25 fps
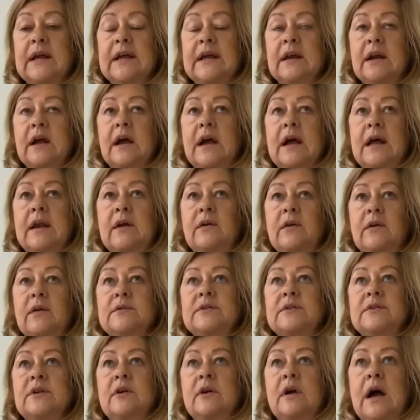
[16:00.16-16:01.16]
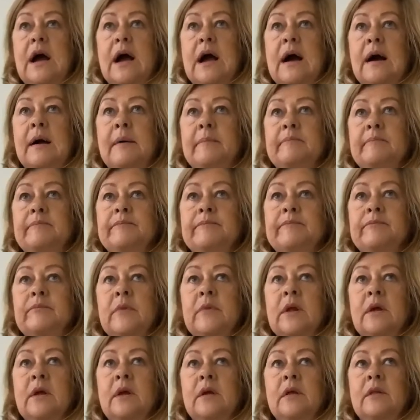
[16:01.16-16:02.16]
And also
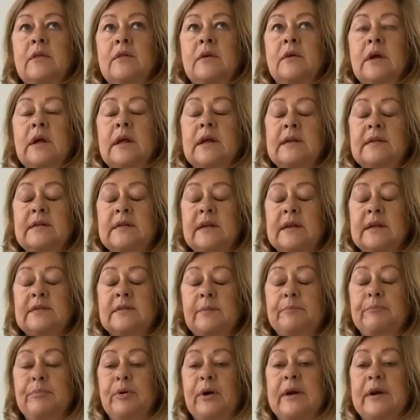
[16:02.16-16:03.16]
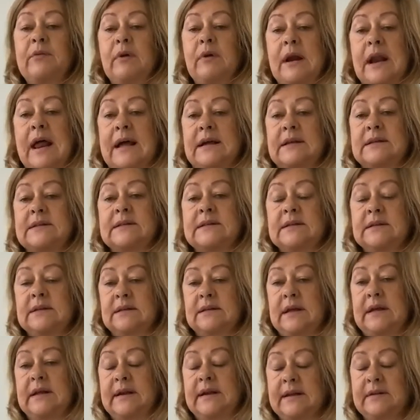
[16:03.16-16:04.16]
it's a pretty
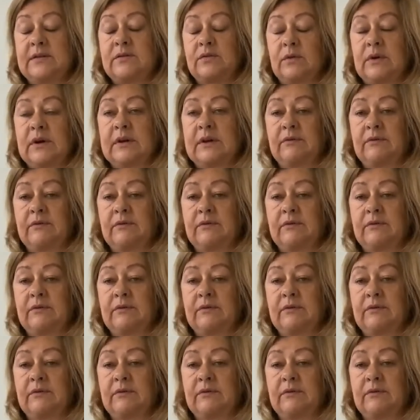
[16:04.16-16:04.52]
relaxing, it is really